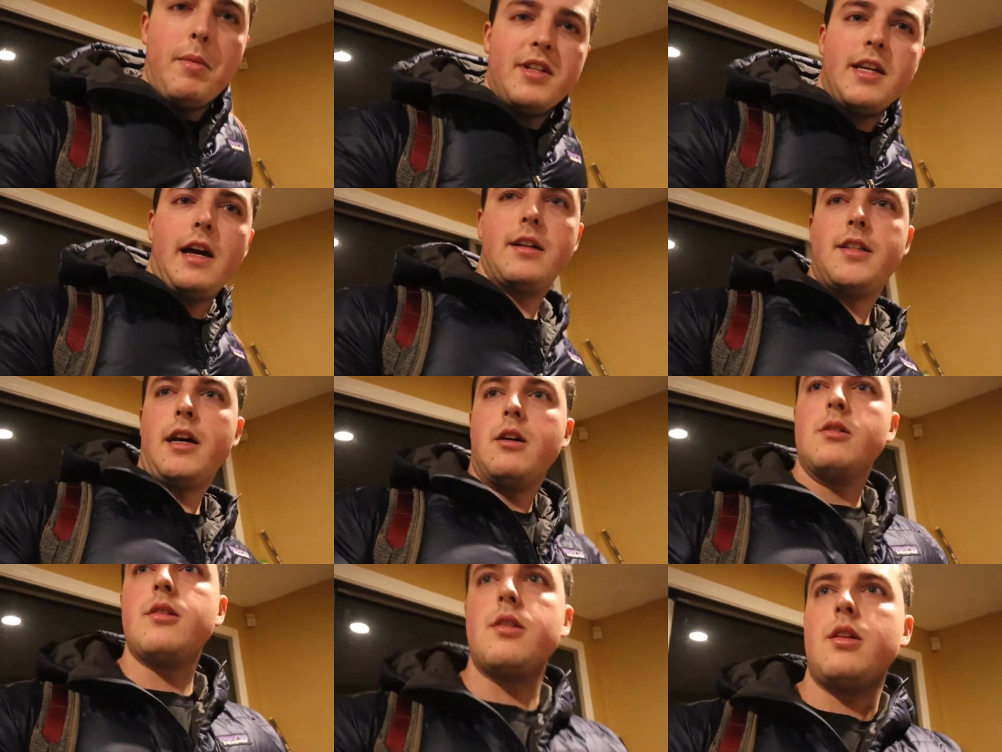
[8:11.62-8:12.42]
at my dad's
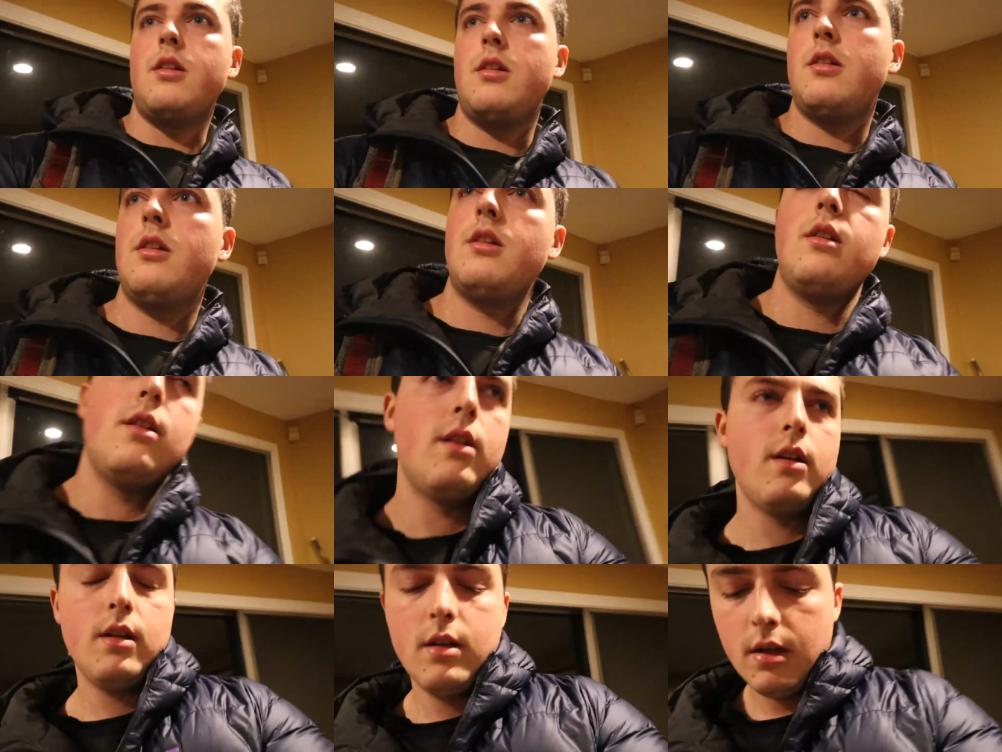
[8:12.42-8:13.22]
house.
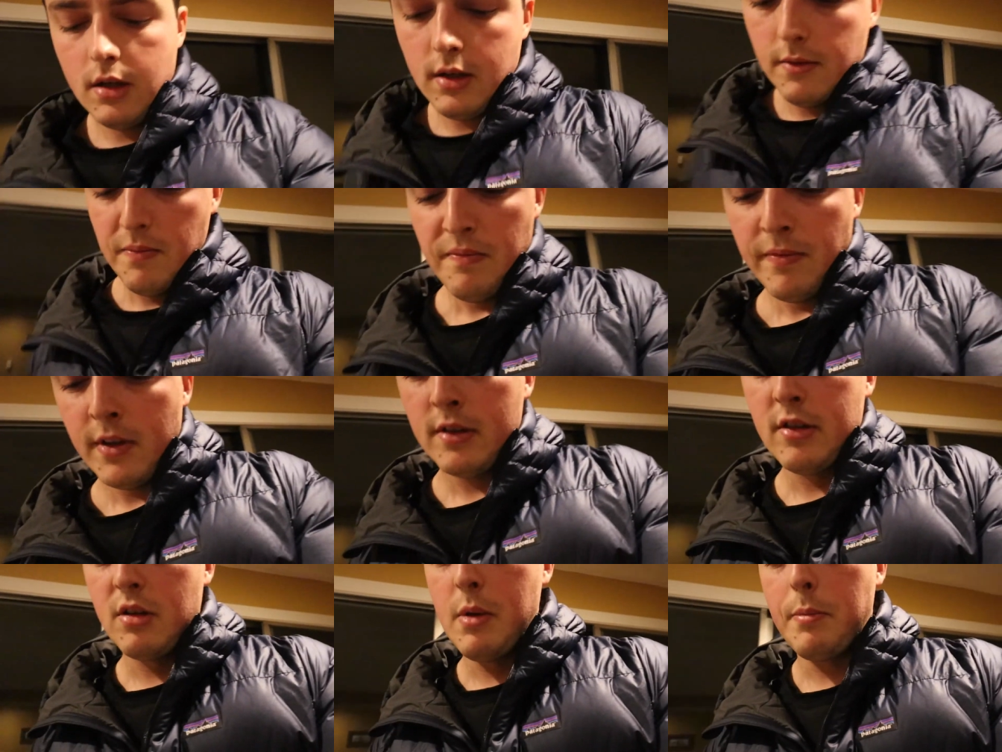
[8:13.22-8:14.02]

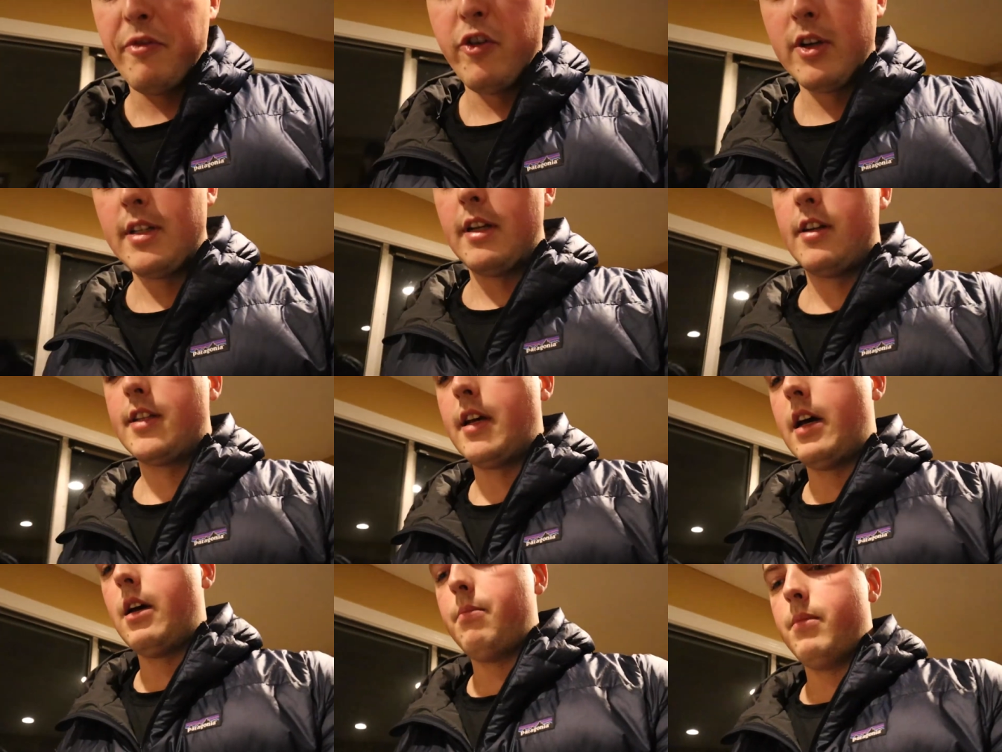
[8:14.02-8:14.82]
It's a little bit before dinner
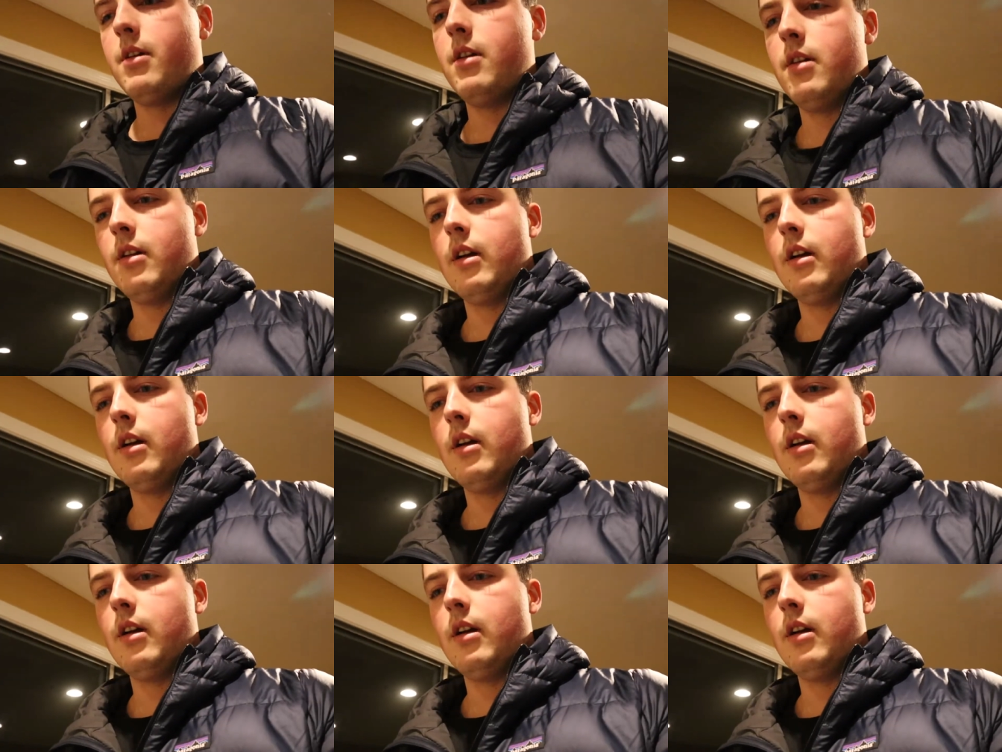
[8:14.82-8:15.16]
time.